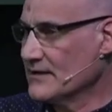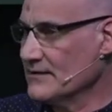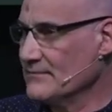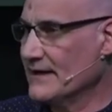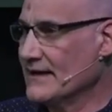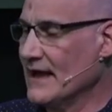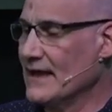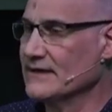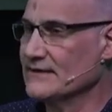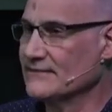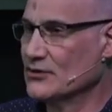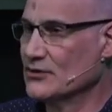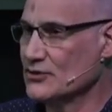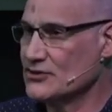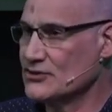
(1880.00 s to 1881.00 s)
kind of
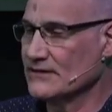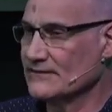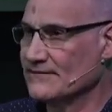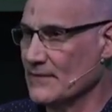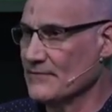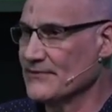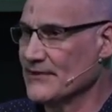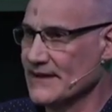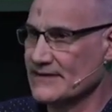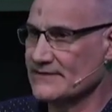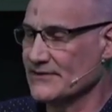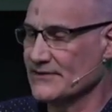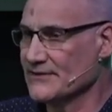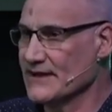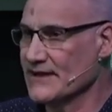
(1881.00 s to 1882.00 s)
cushioned from things and
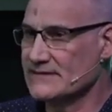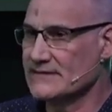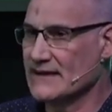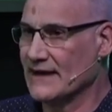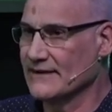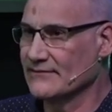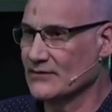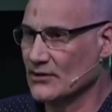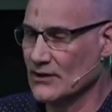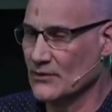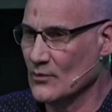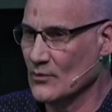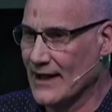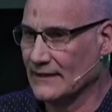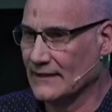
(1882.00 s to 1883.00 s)
things kind of going
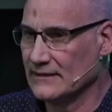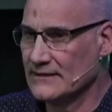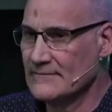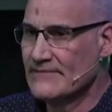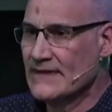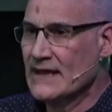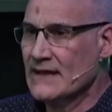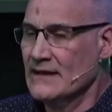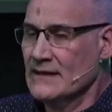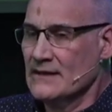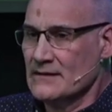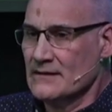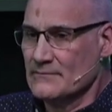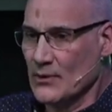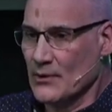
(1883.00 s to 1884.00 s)
well.
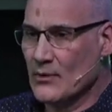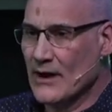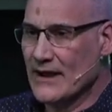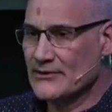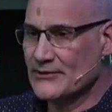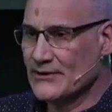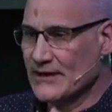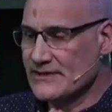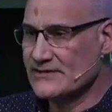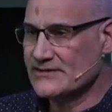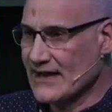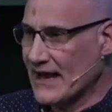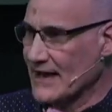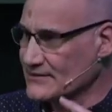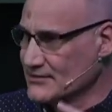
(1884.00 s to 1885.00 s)
But when things
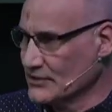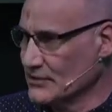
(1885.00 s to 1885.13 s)
start to go